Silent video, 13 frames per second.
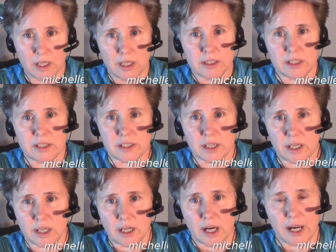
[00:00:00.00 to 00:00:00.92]
They
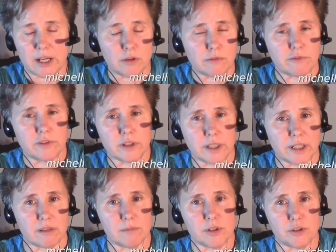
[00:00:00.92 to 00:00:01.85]
say, I don't feel
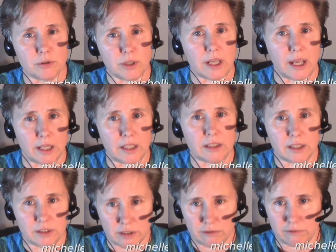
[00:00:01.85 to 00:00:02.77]
like I've been doing
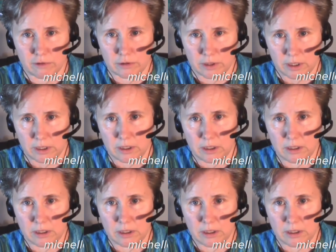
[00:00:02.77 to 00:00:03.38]
anything differently,